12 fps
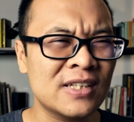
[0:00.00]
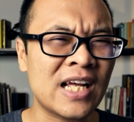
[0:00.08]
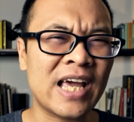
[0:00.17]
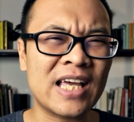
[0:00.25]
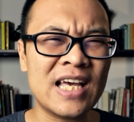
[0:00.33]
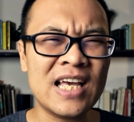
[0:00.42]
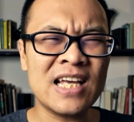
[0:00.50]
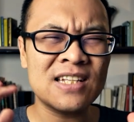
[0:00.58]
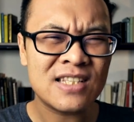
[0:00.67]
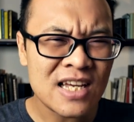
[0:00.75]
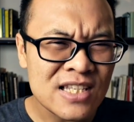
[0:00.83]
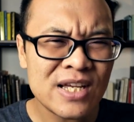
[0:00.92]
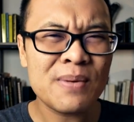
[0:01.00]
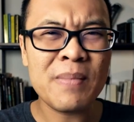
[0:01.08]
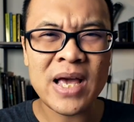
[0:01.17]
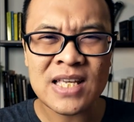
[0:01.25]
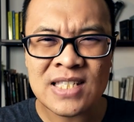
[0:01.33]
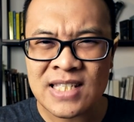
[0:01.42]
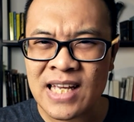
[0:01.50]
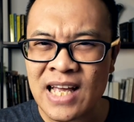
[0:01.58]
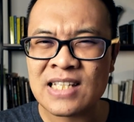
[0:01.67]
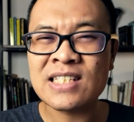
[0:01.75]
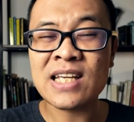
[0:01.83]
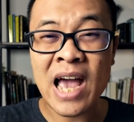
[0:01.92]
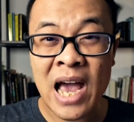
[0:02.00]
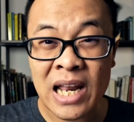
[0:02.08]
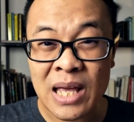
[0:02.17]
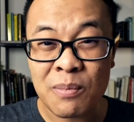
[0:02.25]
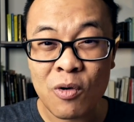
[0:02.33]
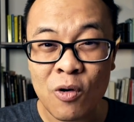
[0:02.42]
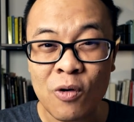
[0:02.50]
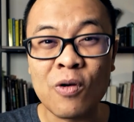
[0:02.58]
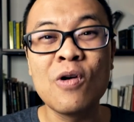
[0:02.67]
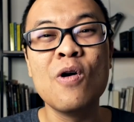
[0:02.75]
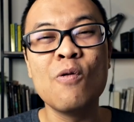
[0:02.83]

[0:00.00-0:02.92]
Like, it doesn't make sense anymore